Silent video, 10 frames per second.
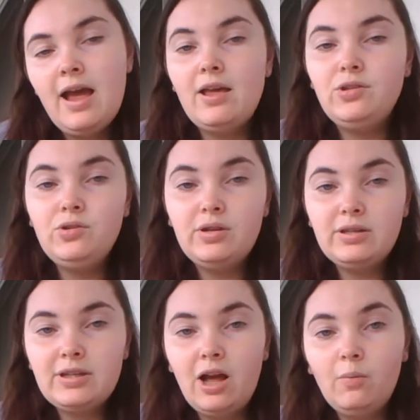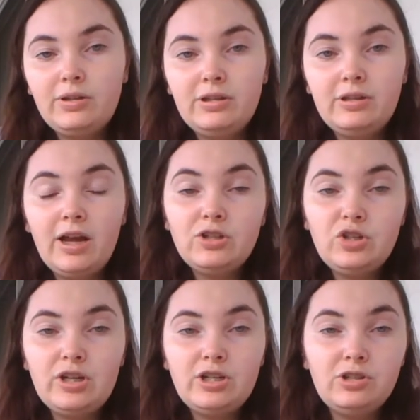As you can tell, we did not
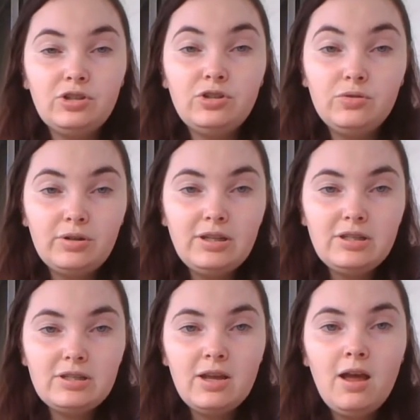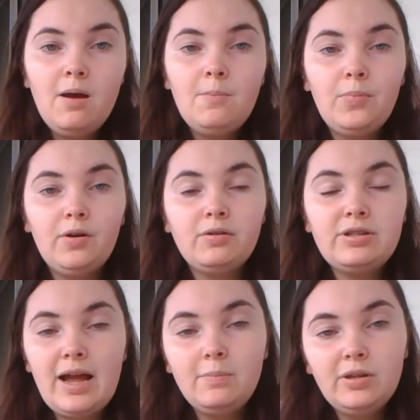change the units per
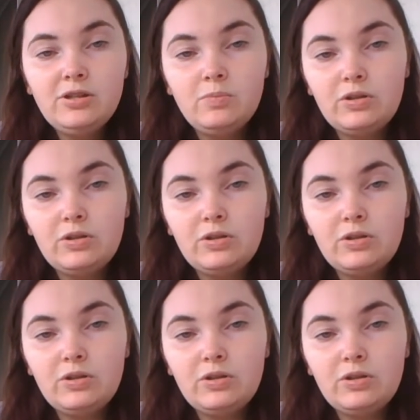tablets.